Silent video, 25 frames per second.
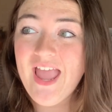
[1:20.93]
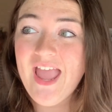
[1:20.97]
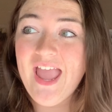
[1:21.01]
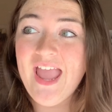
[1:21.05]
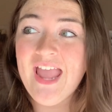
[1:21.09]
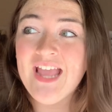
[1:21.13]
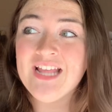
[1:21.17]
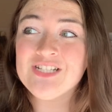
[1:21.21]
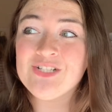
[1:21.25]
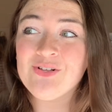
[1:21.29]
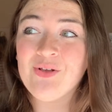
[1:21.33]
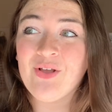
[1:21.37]

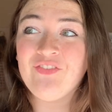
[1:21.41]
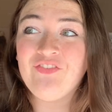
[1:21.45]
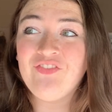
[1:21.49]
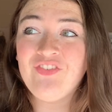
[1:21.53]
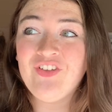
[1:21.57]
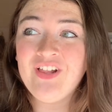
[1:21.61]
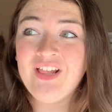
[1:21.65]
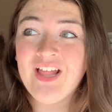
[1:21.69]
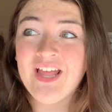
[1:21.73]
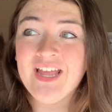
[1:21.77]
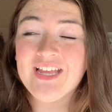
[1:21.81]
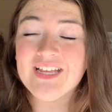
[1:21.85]
And so I
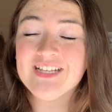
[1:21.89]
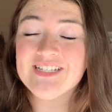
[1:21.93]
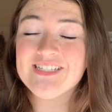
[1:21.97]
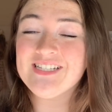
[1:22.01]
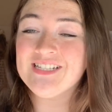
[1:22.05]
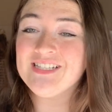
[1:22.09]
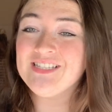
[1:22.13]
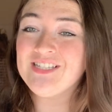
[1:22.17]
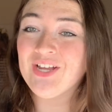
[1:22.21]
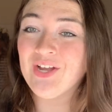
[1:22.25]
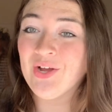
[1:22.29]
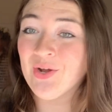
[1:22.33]
feel like
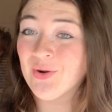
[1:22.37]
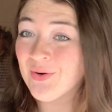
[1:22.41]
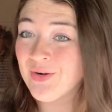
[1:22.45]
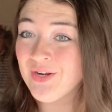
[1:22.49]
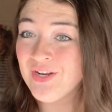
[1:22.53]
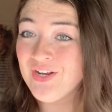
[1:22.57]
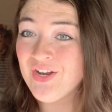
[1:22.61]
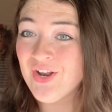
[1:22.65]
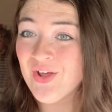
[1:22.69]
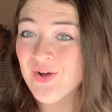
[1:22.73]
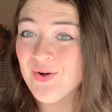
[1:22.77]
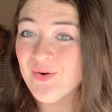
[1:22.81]
since I
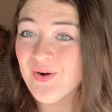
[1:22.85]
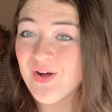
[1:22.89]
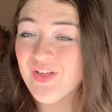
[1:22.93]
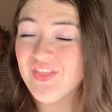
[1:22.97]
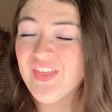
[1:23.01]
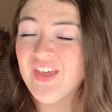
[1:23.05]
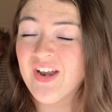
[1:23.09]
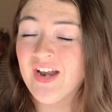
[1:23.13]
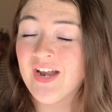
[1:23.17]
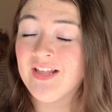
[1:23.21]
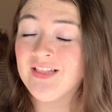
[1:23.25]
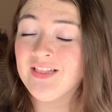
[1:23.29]
already know
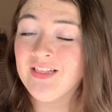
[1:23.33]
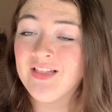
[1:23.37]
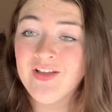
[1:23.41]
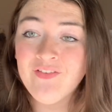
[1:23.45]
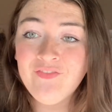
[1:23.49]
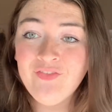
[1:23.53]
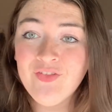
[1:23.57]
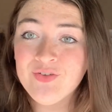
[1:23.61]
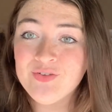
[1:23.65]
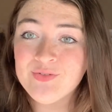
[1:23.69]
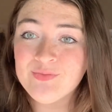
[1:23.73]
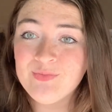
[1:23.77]
that I
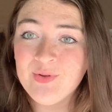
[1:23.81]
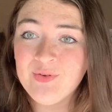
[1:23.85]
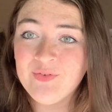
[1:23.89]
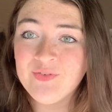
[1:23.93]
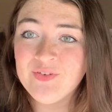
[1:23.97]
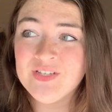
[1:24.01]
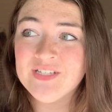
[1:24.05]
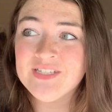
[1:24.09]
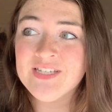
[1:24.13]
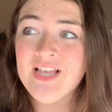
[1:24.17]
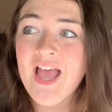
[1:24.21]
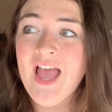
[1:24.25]
love those
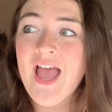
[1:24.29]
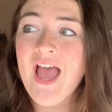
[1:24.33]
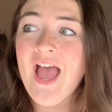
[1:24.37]
movies,